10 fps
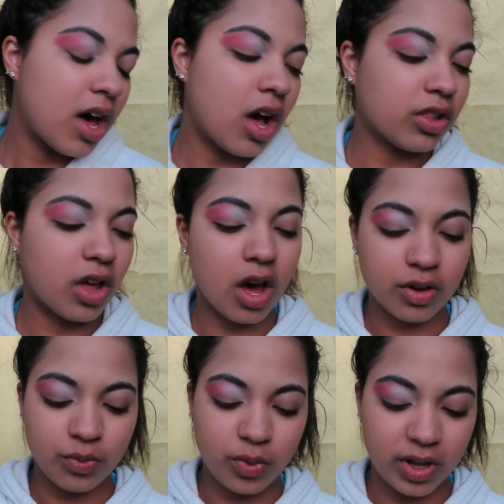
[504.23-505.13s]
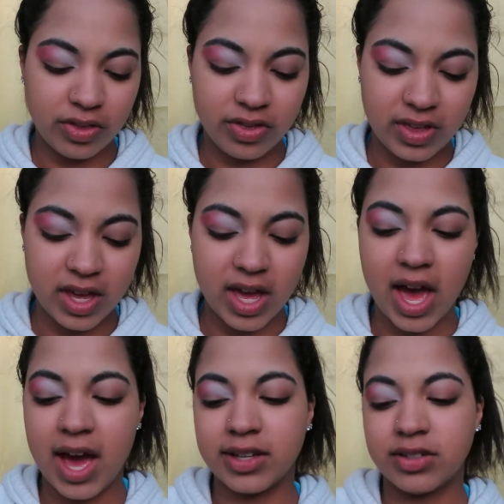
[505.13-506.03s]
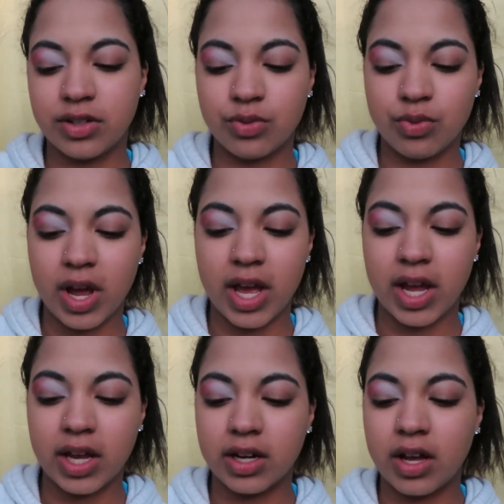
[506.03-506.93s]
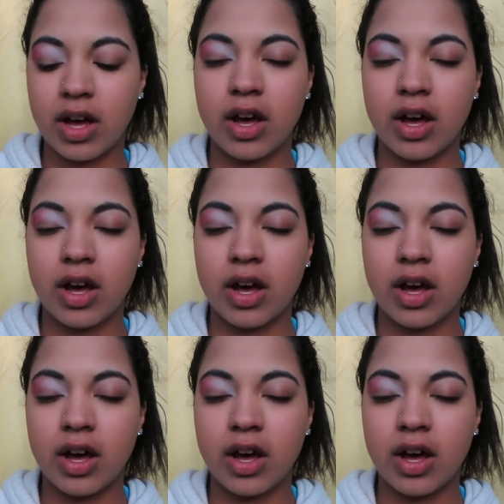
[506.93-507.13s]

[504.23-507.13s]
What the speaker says: along with the Acid Rain